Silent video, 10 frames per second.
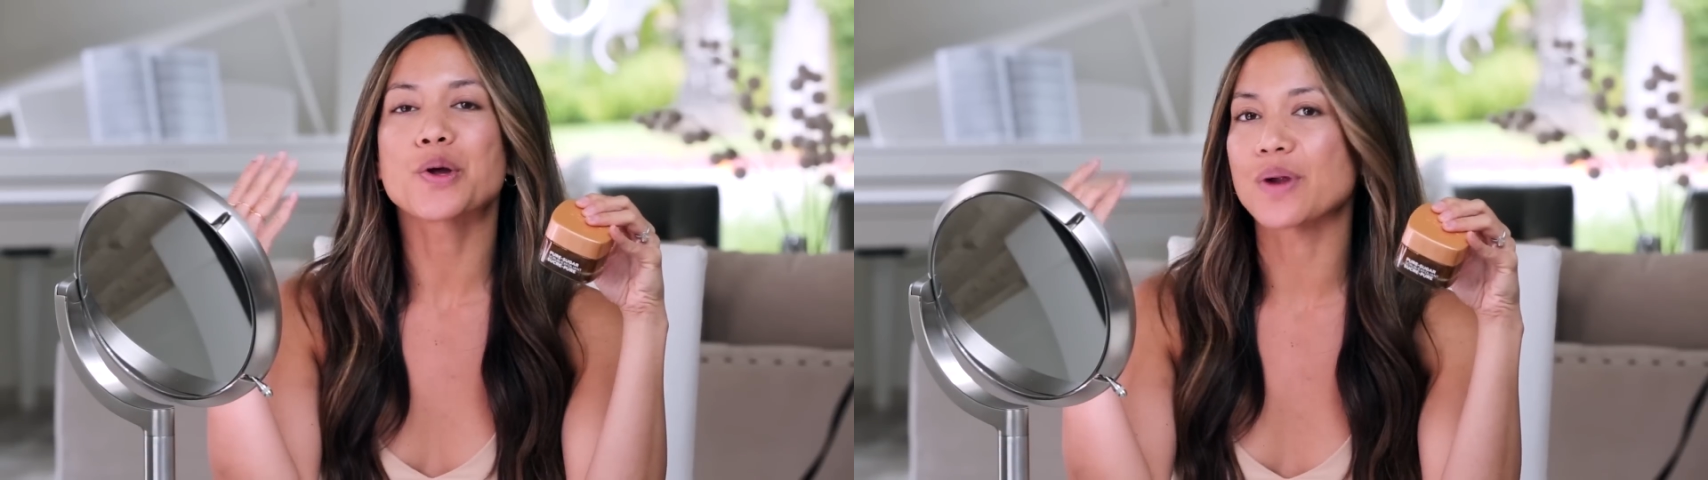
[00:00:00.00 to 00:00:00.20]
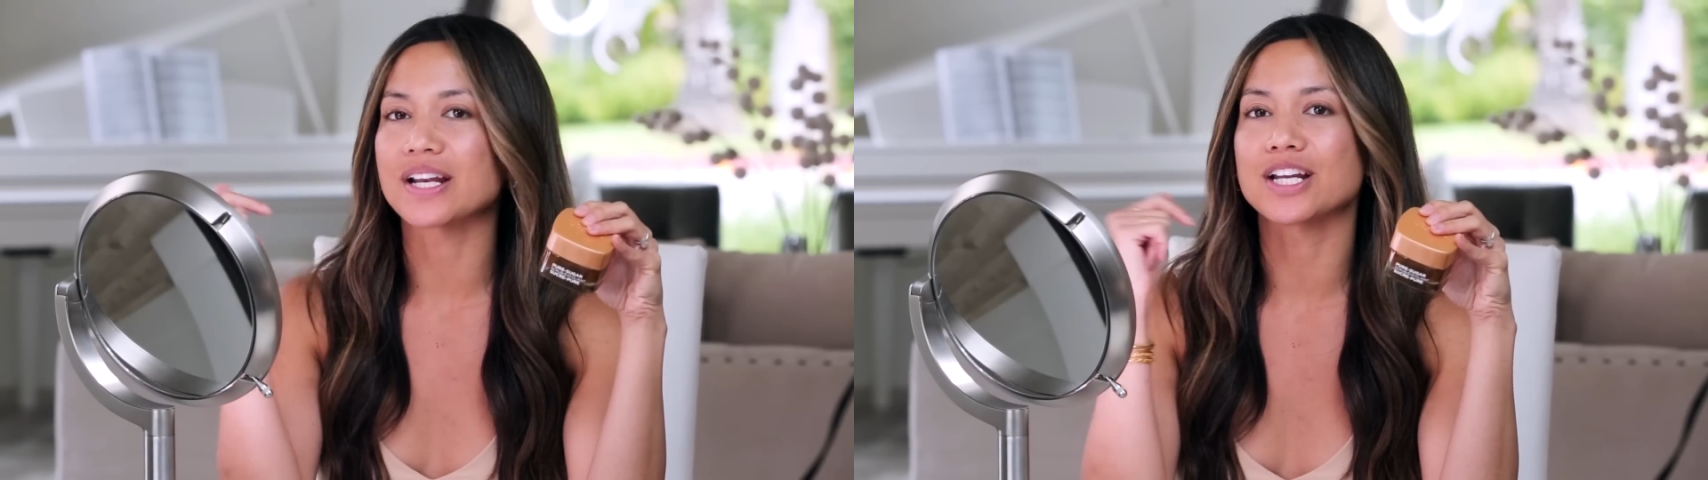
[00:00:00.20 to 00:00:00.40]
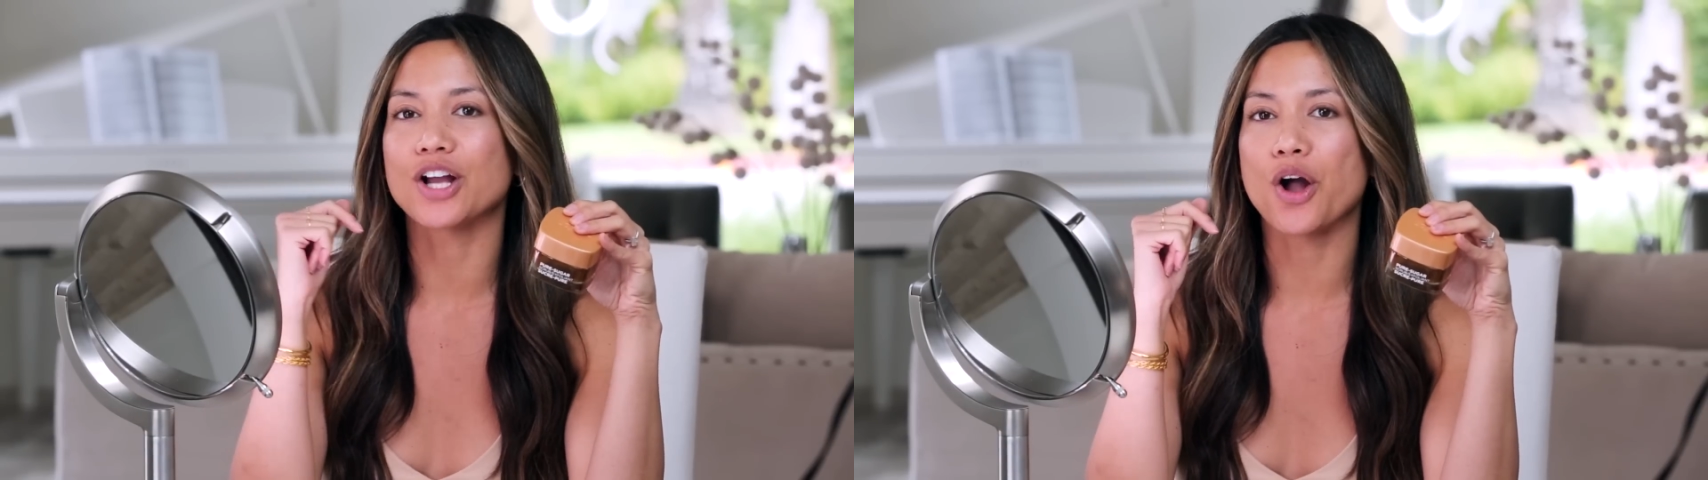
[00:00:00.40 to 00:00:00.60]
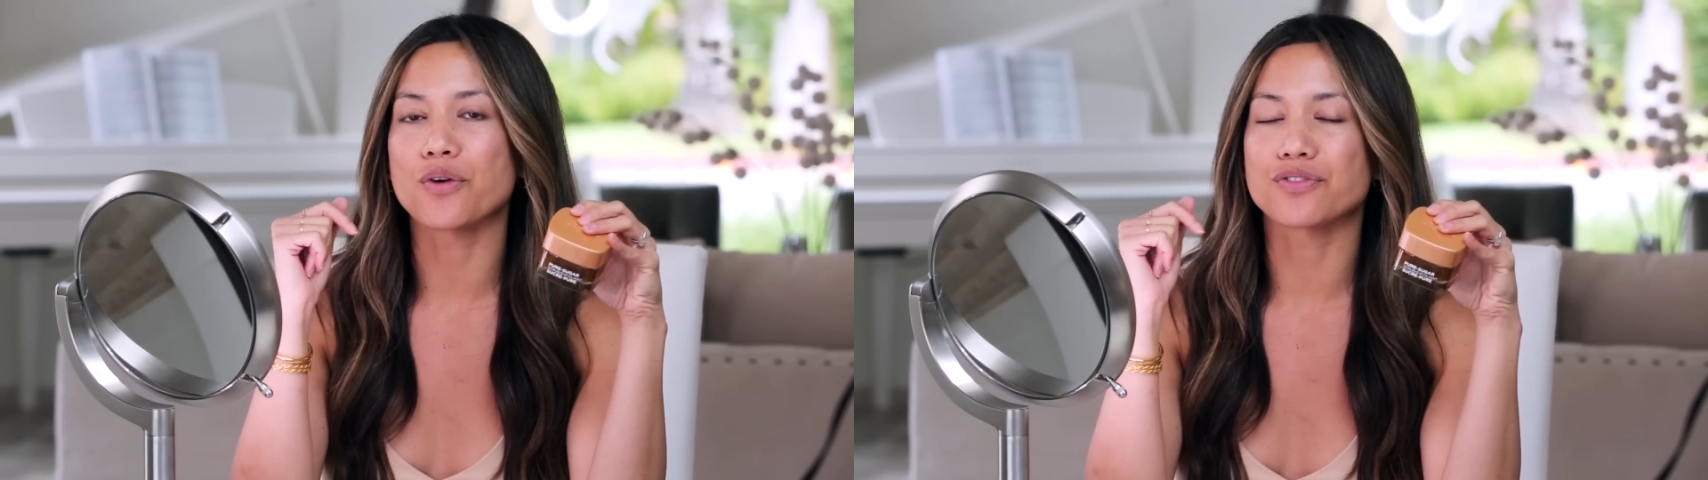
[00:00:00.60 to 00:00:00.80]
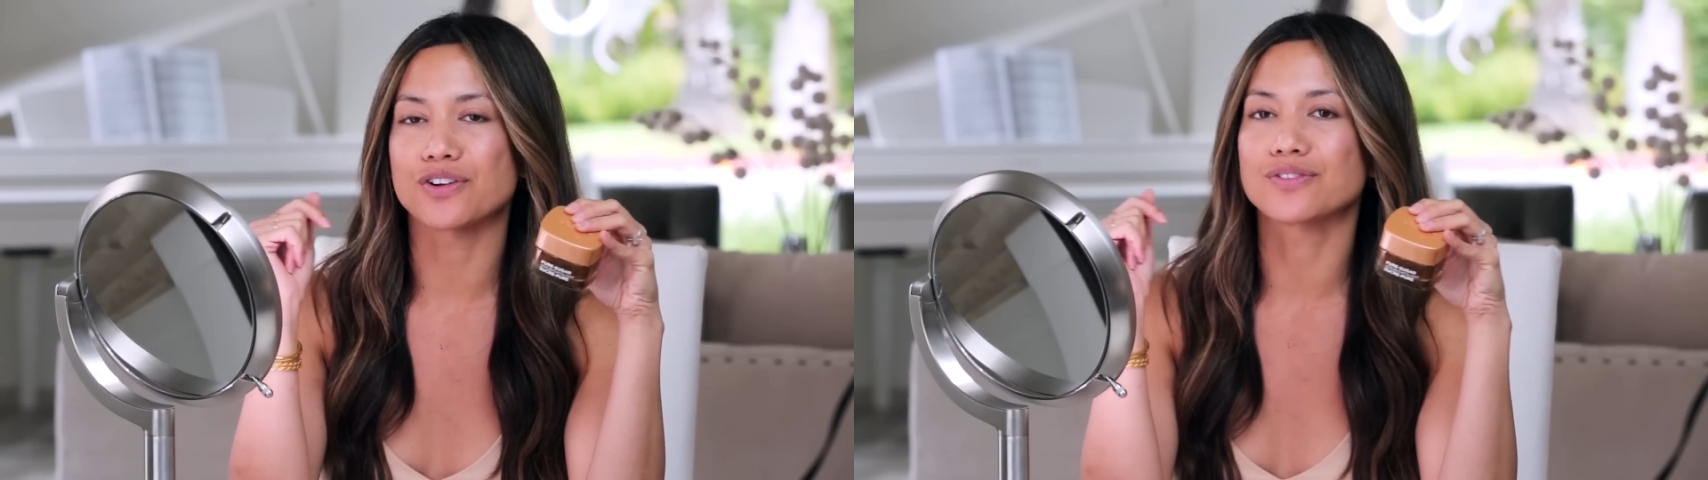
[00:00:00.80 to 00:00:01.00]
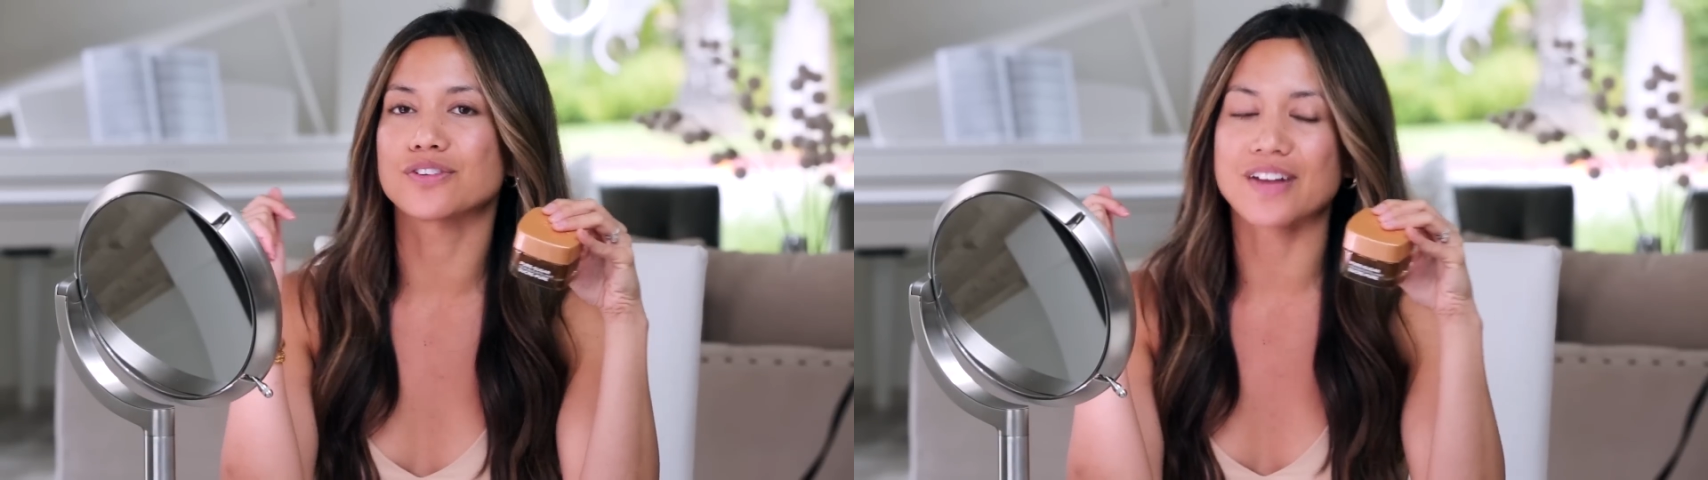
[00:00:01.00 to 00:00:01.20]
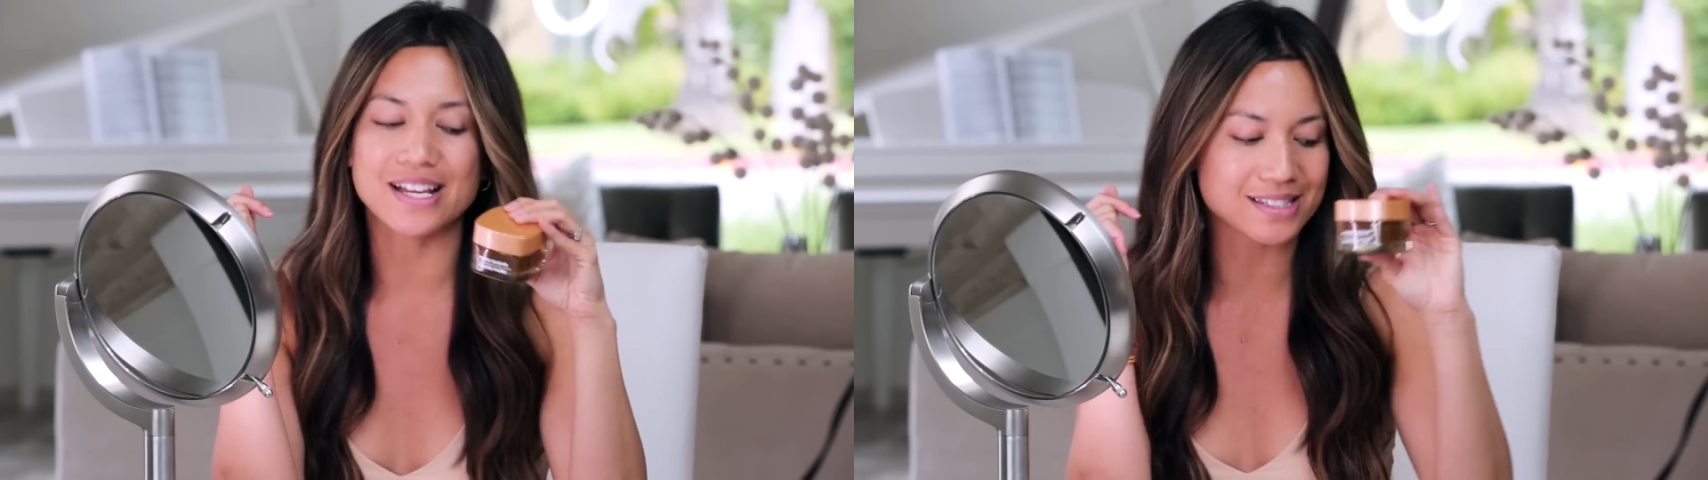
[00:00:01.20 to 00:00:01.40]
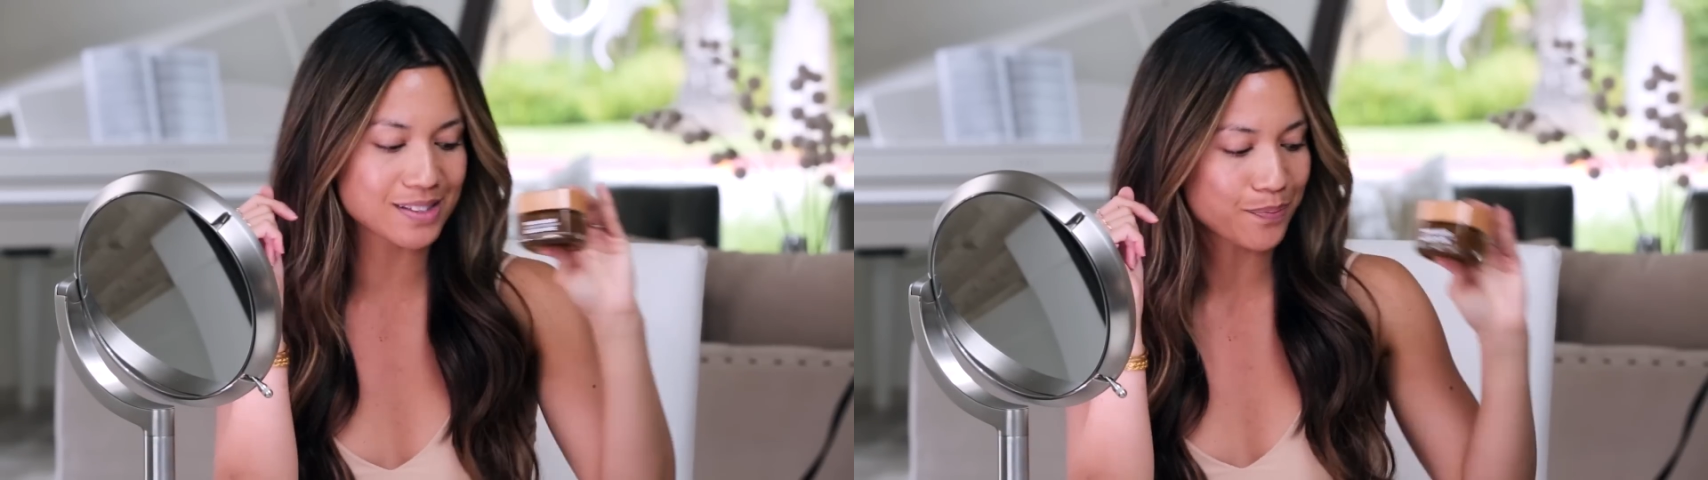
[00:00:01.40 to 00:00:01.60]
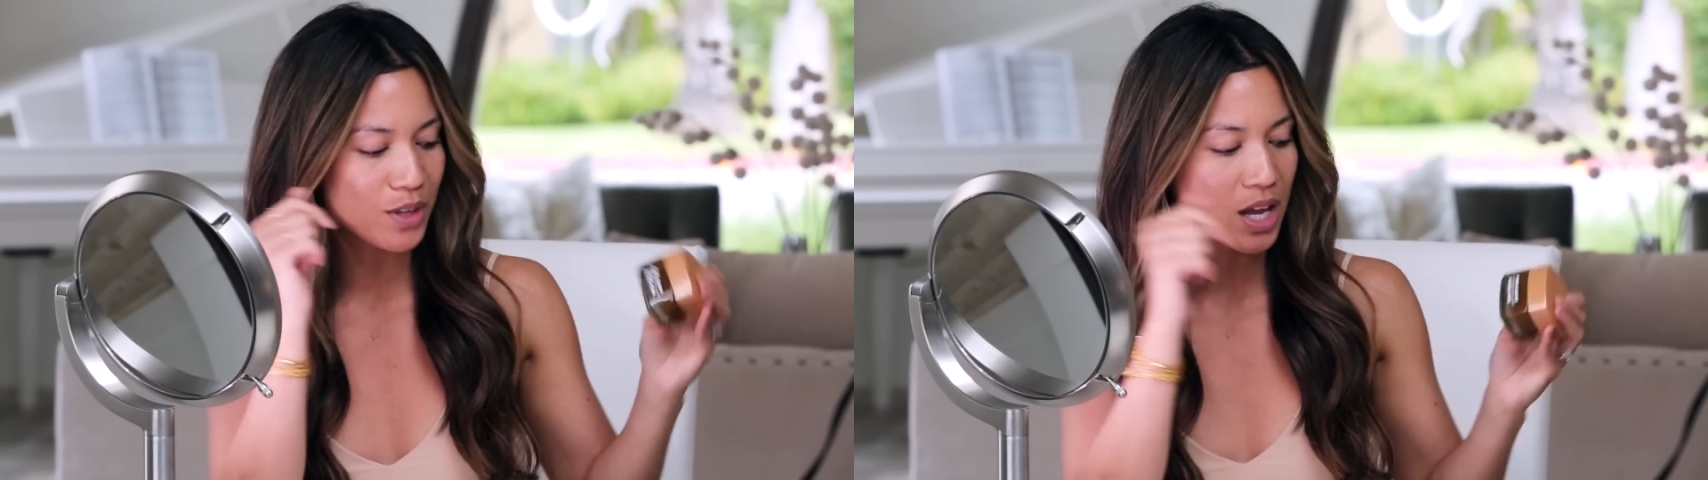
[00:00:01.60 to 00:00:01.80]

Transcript: ready to go for a full face.